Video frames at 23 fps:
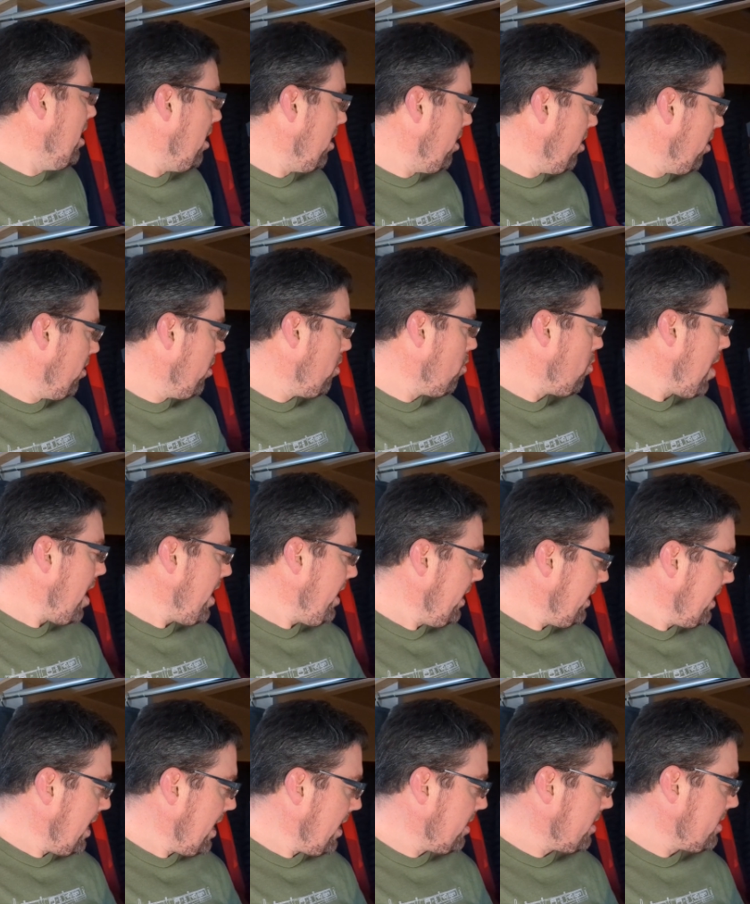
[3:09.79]
And on the
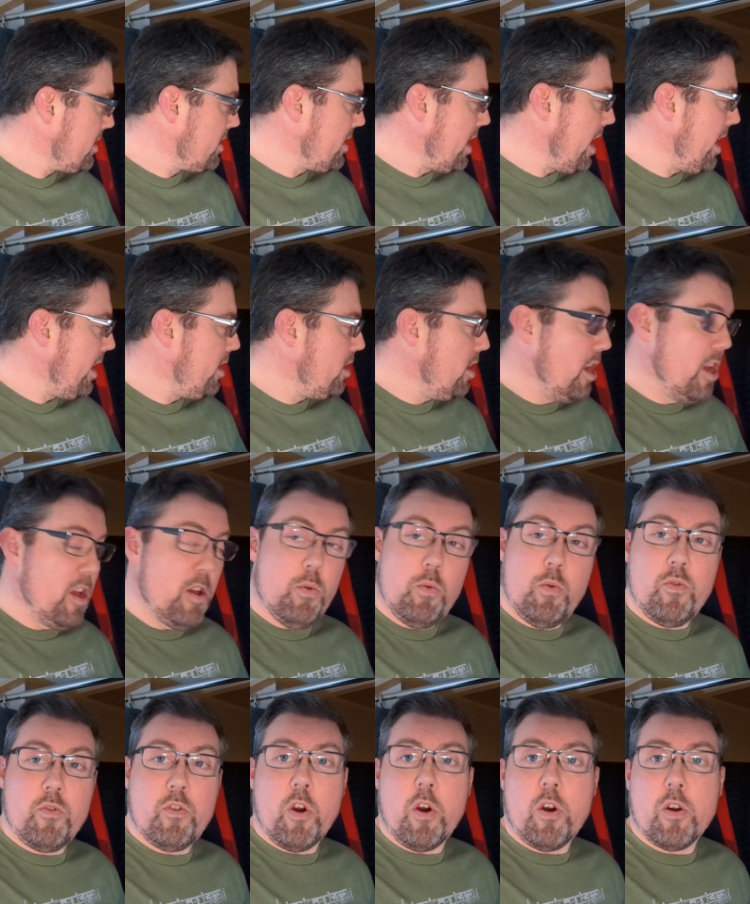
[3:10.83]
right hand side,
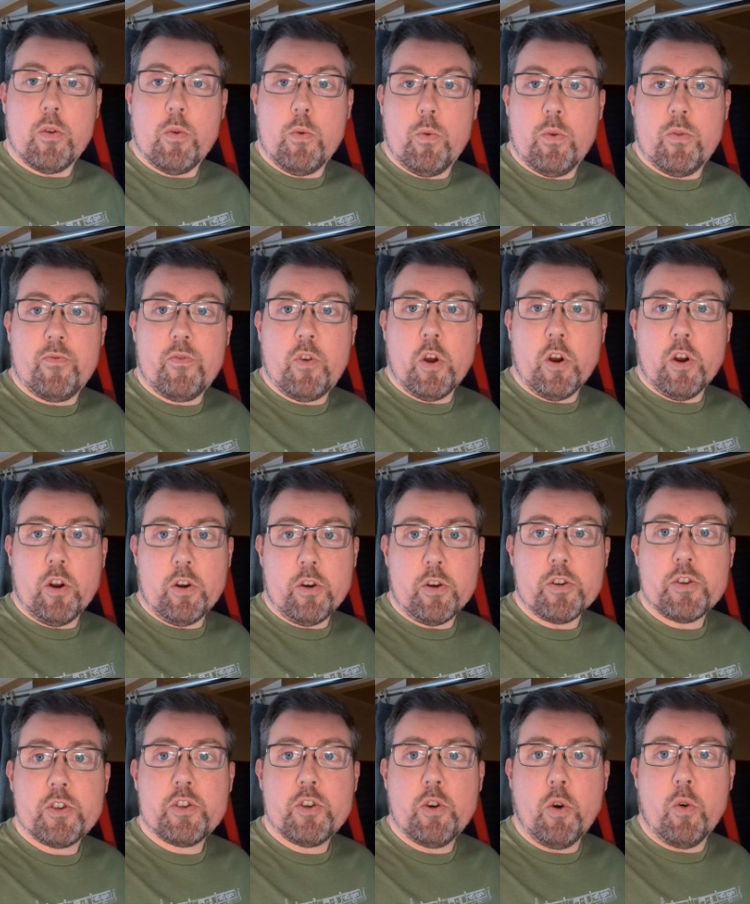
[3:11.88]
we've got, we've got a lot
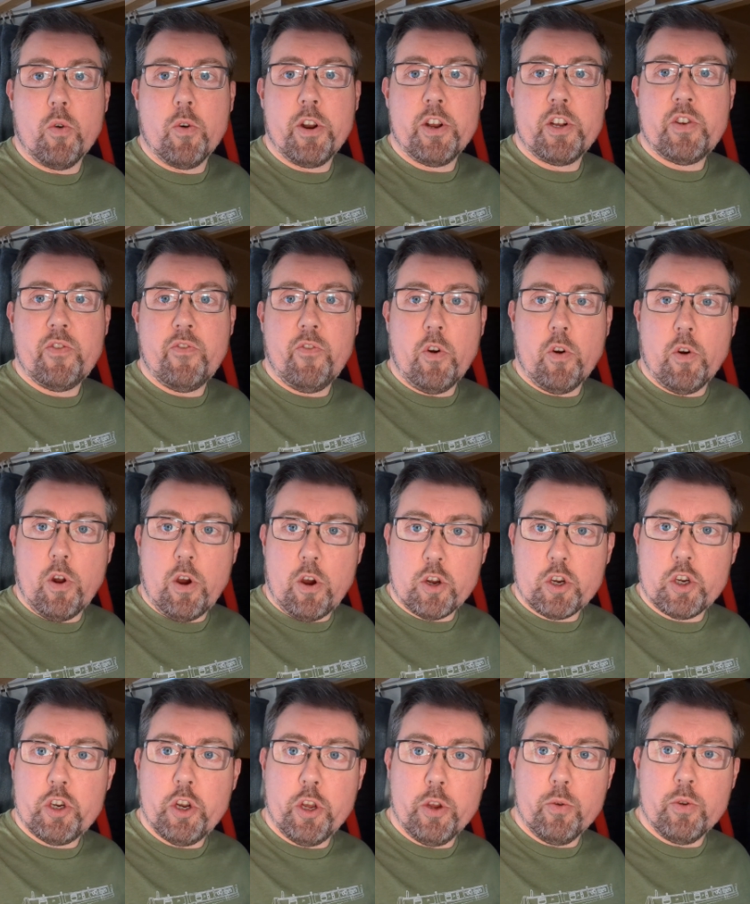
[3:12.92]
of storage for our
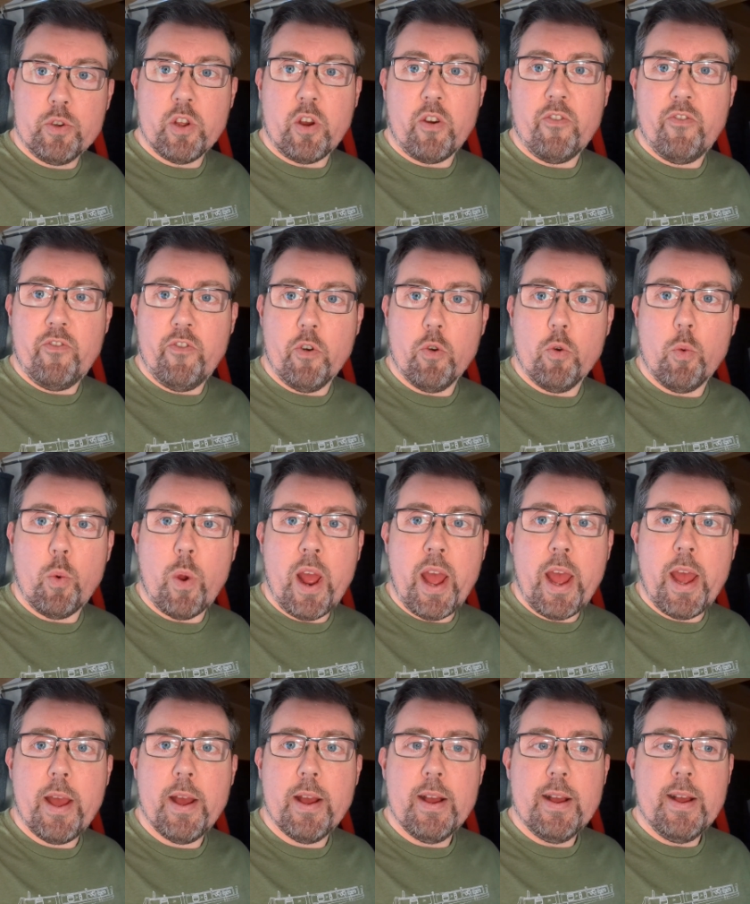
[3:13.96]
shoes, our
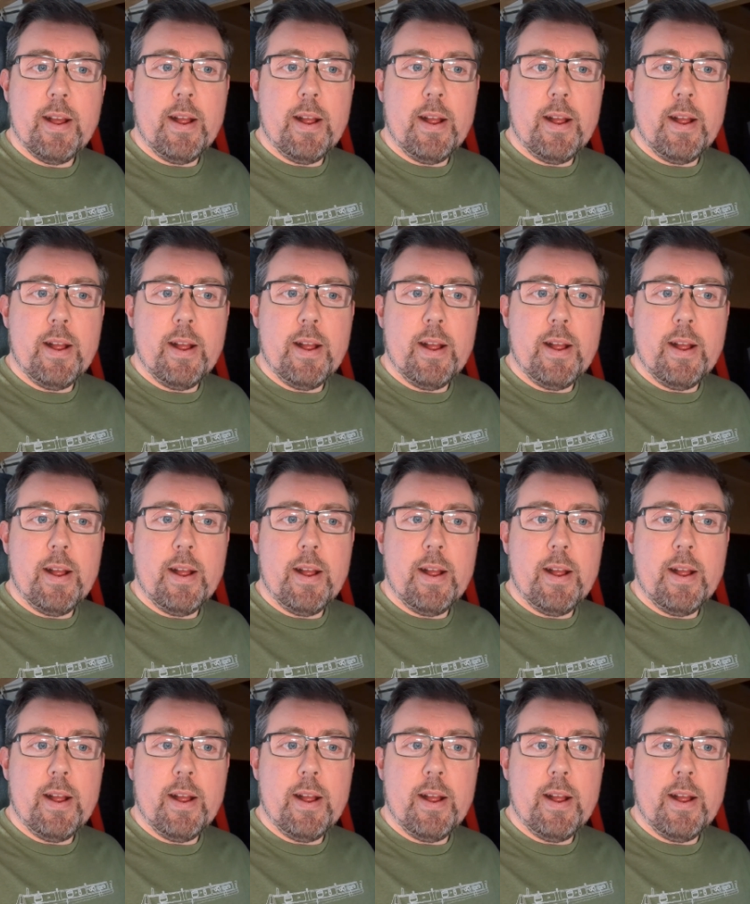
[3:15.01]
footwear.